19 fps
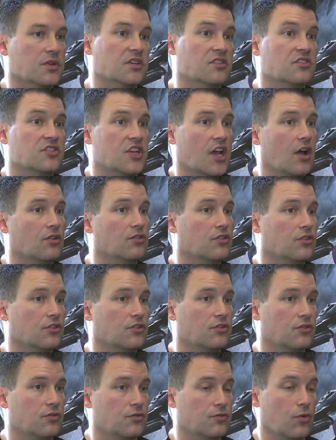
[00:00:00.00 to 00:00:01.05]
of the biggest
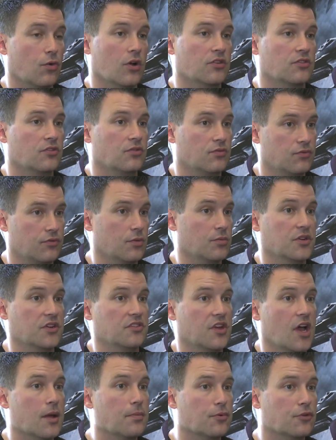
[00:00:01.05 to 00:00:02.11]
challenges for us from a
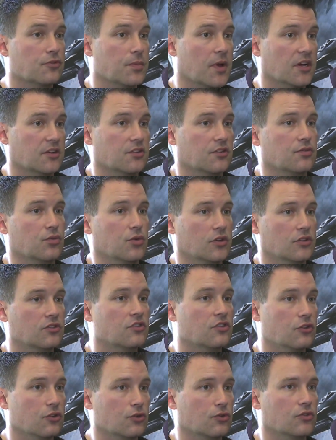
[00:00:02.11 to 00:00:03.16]
design perspective was
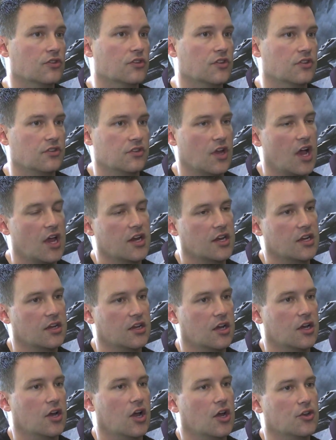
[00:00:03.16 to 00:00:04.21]
to design
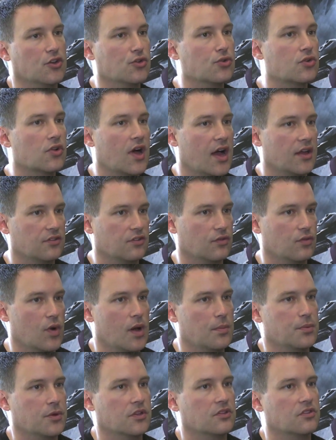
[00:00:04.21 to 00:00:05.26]
a new class of
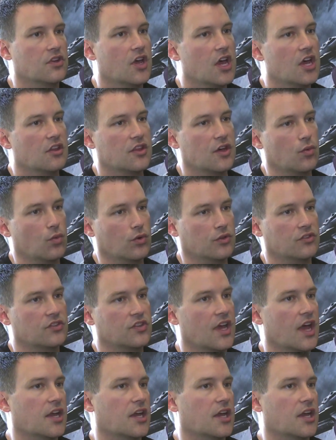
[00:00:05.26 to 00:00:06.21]
weapons that would